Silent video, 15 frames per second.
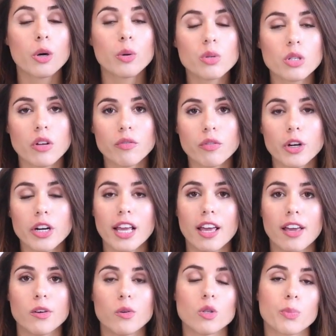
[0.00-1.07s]
who's
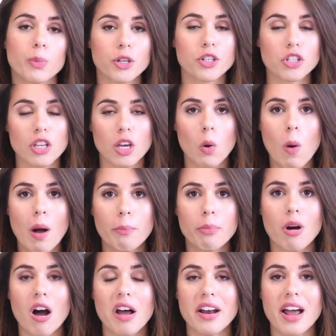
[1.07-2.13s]
converting, who's purchasing what
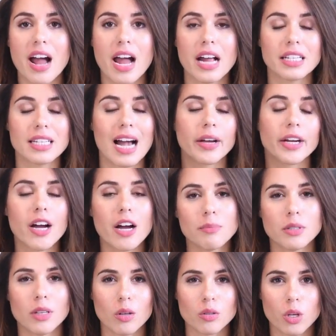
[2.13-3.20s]
product, how your
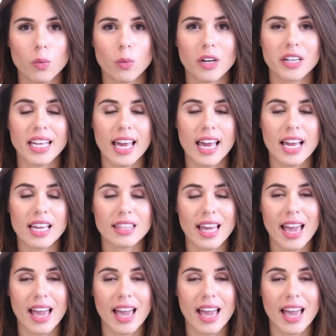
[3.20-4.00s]
upsells are working.